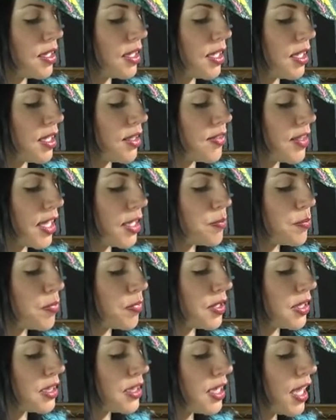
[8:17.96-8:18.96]
and that
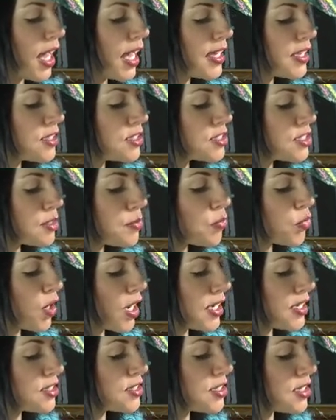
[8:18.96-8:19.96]
lightens and
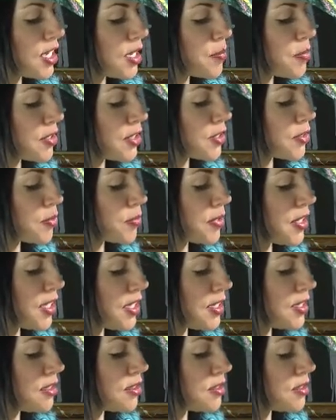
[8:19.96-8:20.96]
brightens it up a little
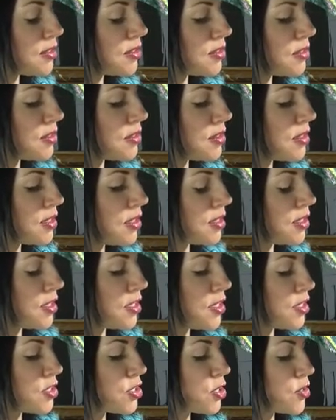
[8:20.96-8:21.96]
bit.
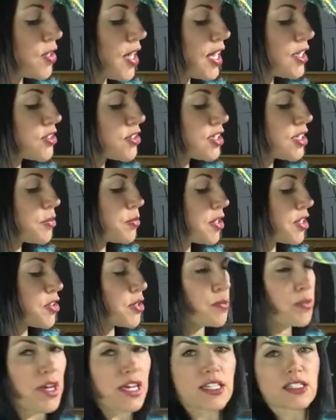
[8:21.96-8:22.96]
So that's going to be the
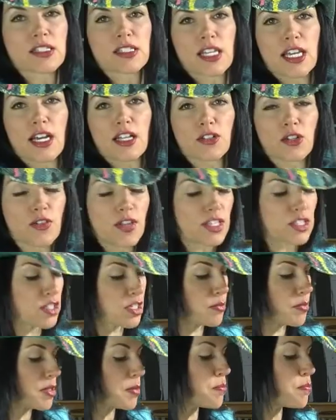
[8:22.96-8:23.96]
base color. That's
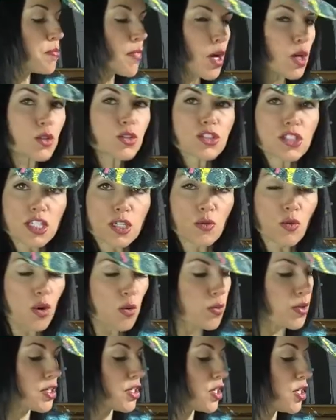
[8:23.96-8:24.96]
going to be mostly what
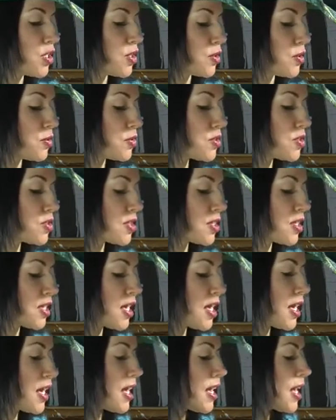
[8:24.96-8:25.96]
we use.
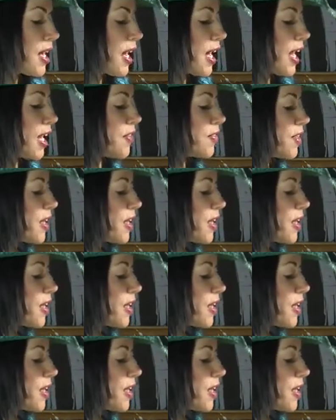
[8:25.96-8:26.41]
And